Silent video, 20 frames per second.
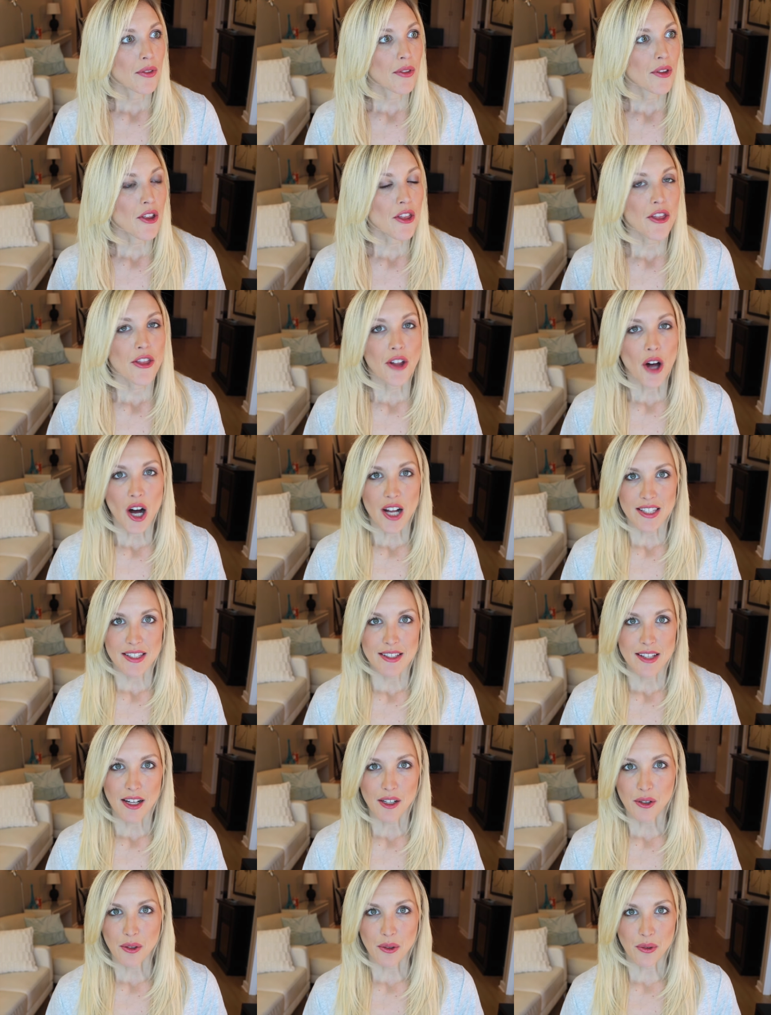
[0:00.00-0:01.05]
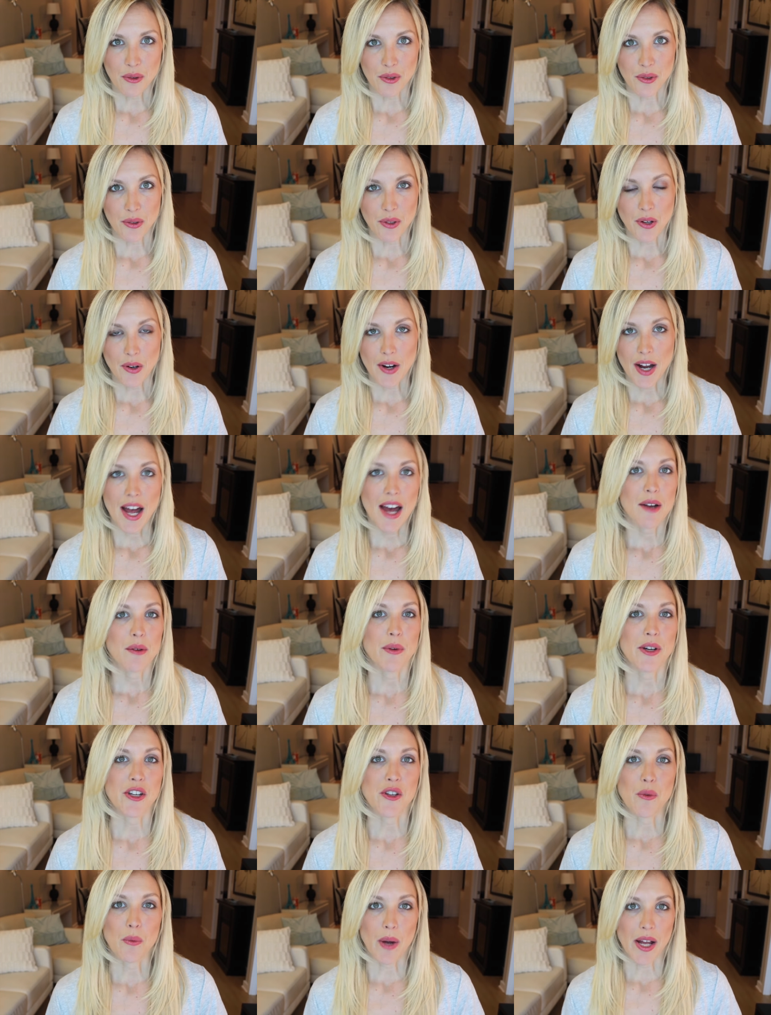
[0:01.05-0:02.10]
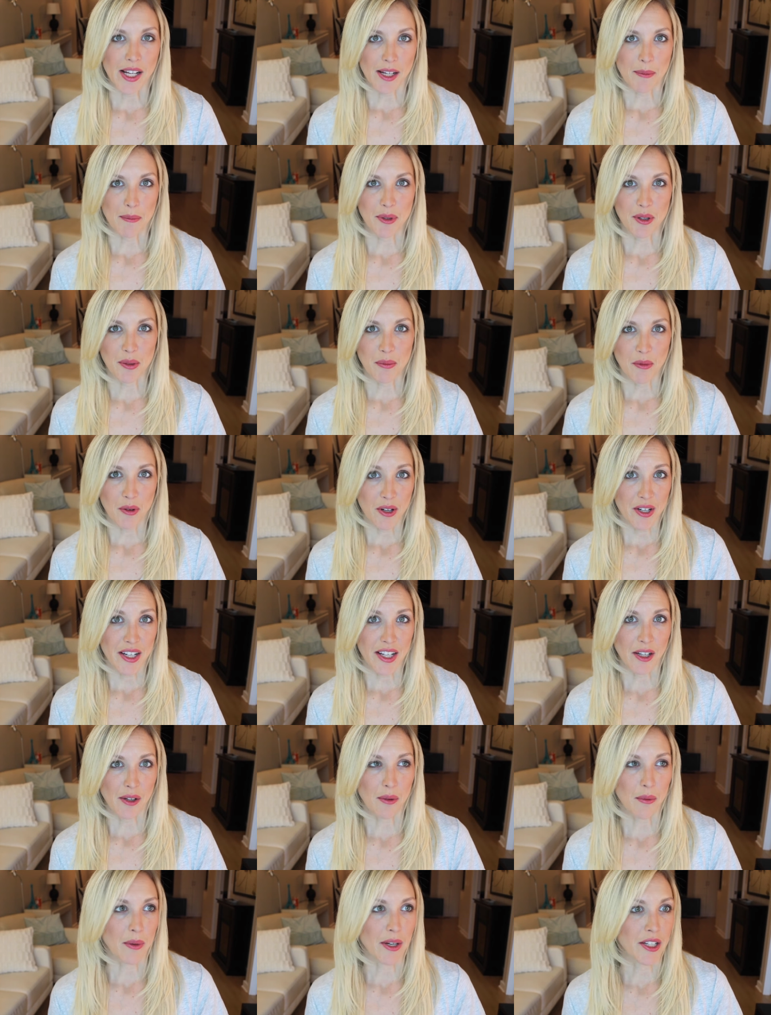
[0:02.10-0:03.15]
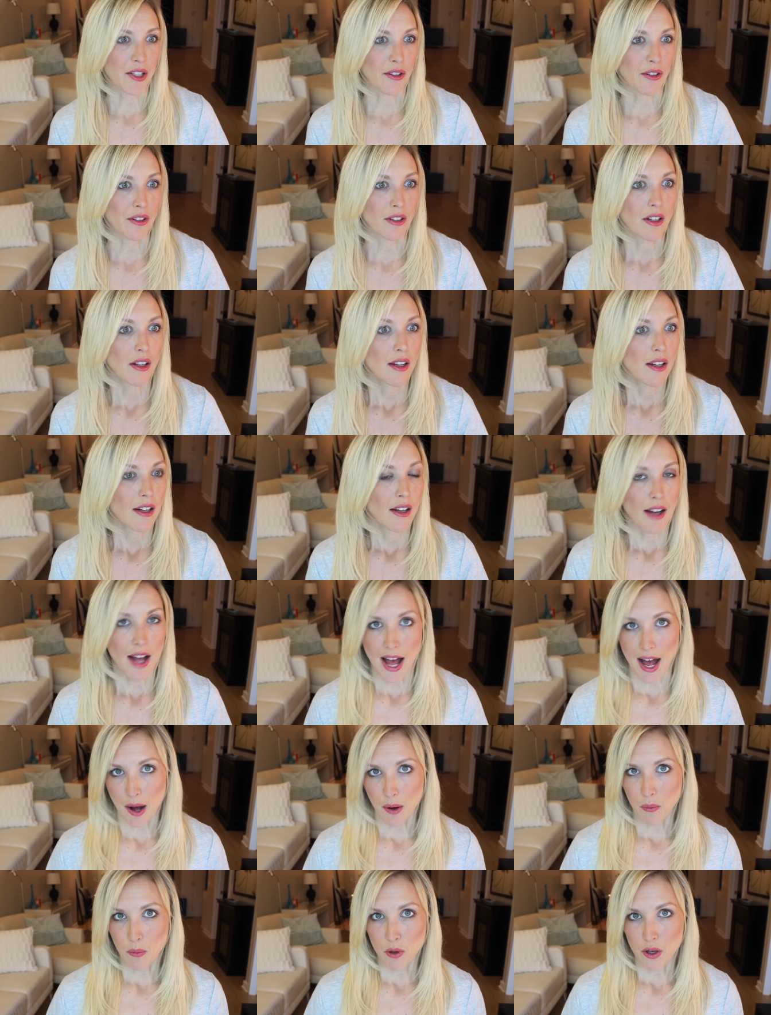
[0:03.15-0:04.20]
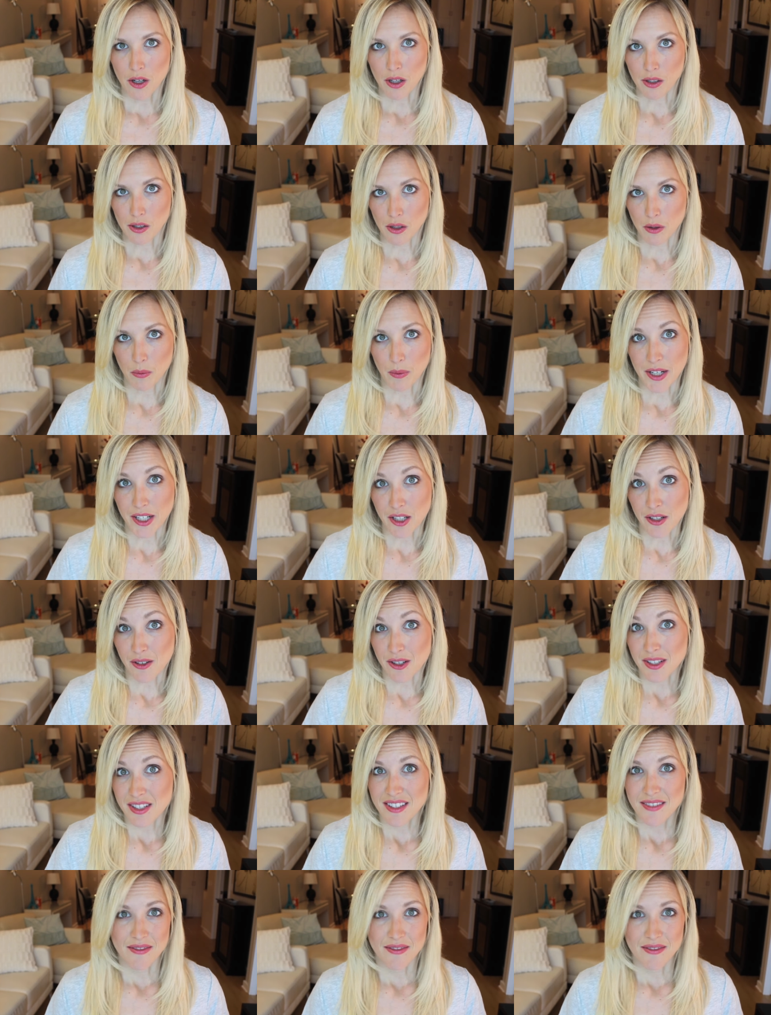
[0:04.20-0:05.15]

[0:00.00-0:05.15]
the thoughts that go through your head when you wake up in the morning, or when you're at work, or when you're,